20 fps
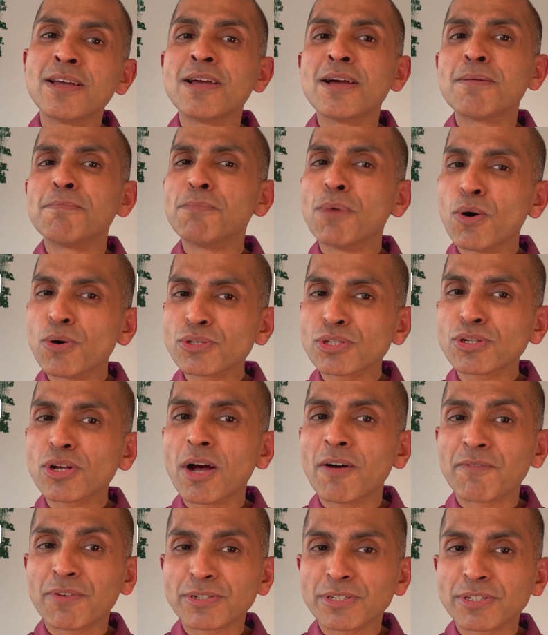Most
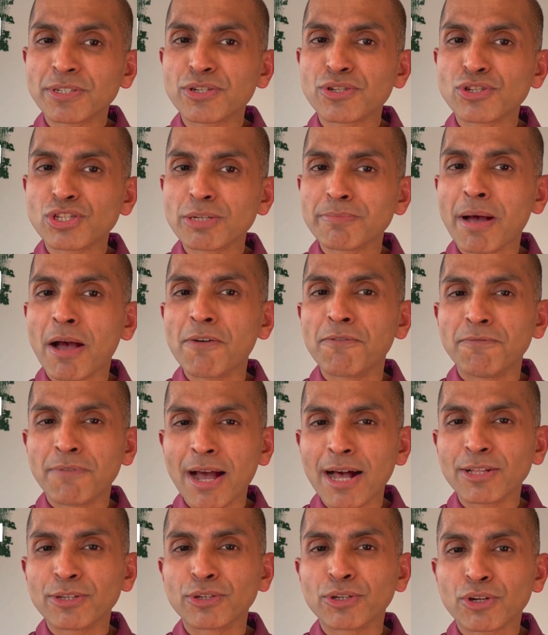conversations about
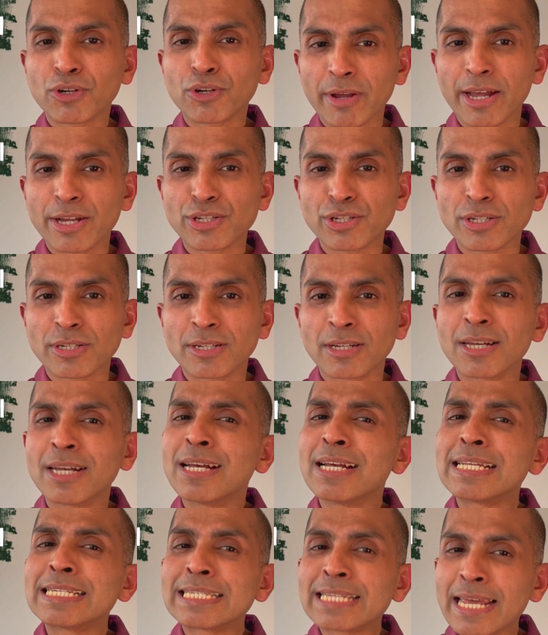value creation
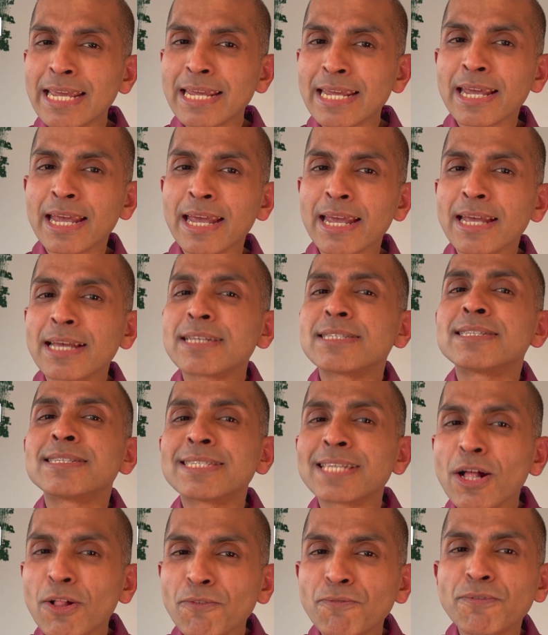take a
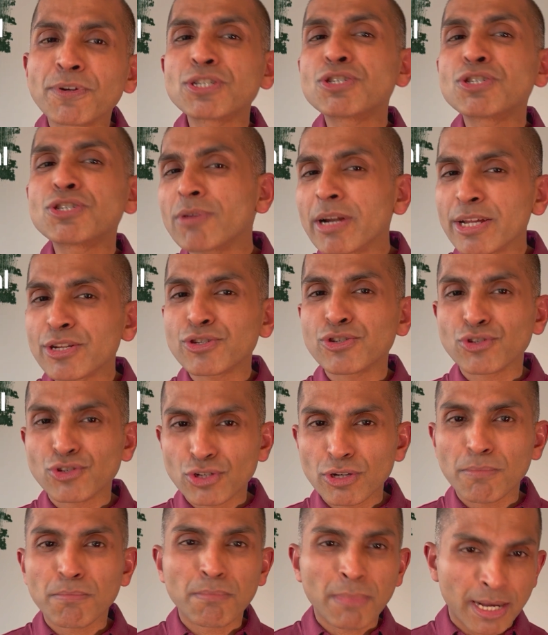selfish
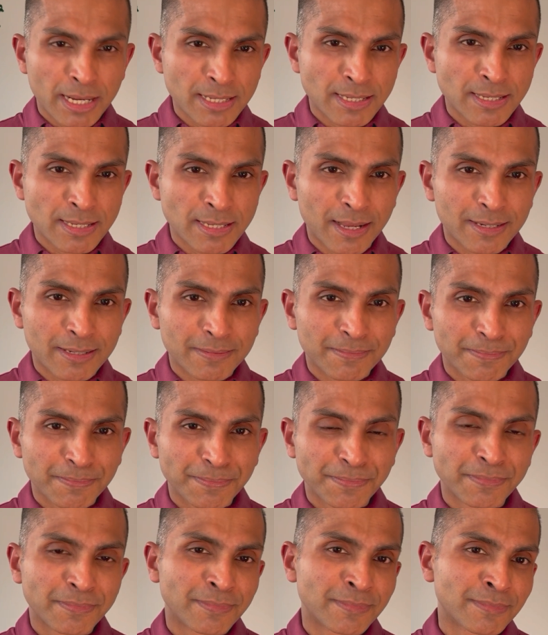relationship mindset.
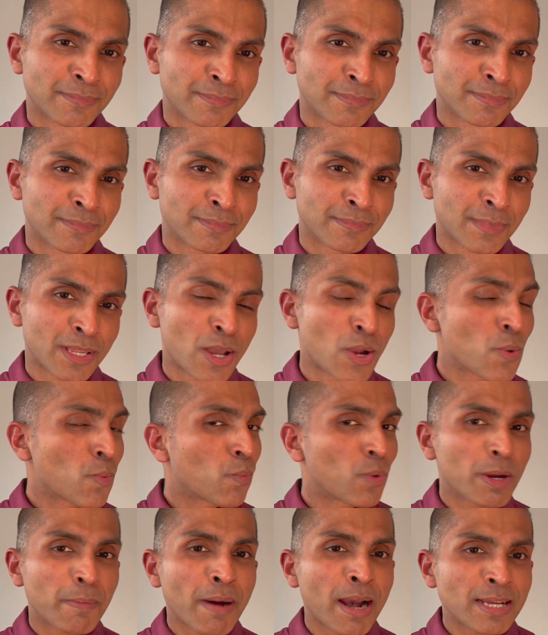
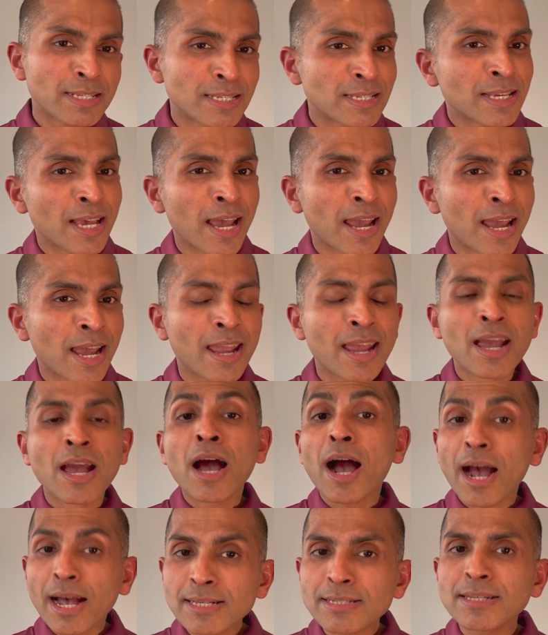We might say,
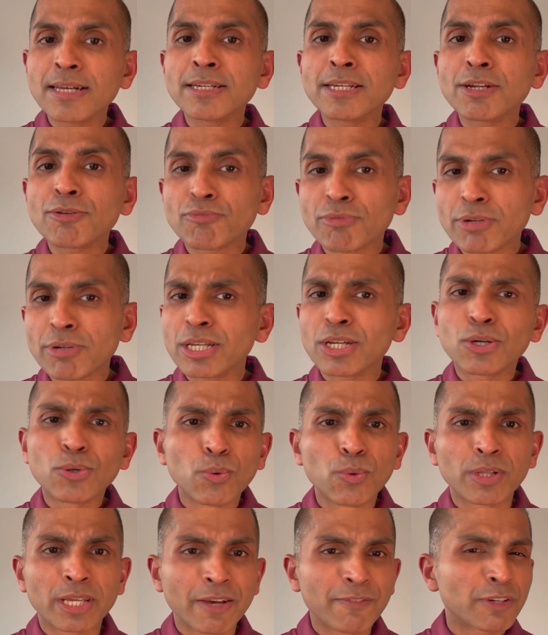I sent a really
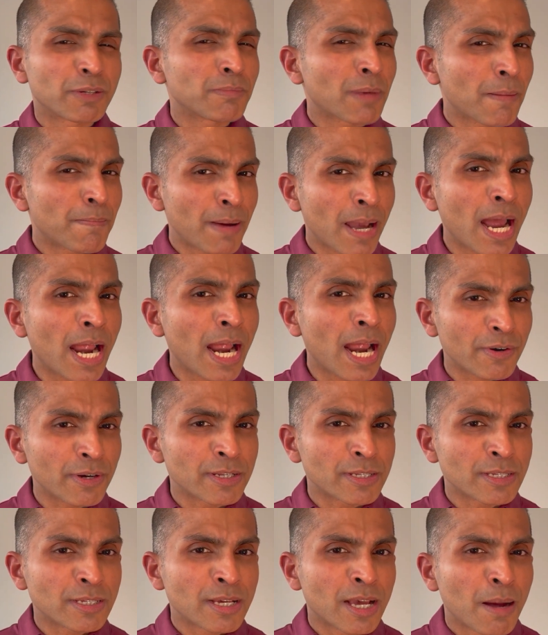cool gift to my
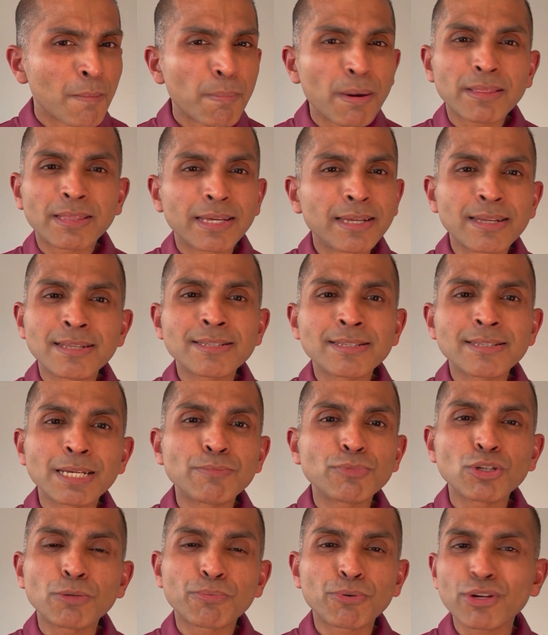parents, but they didn't seem
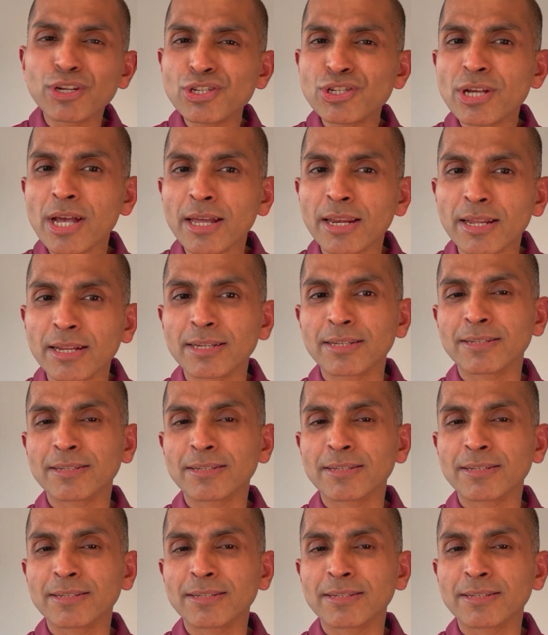to appreciate it.